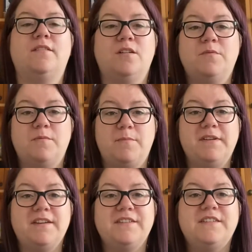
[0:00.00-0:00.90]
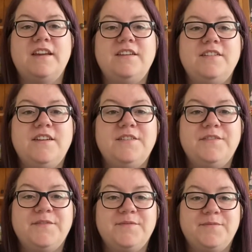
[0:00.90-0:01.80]
I'll probably continue
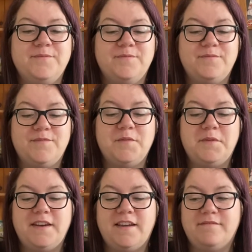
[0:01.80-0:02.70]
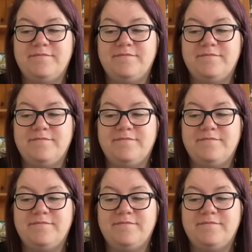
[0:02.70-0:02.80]
doing it,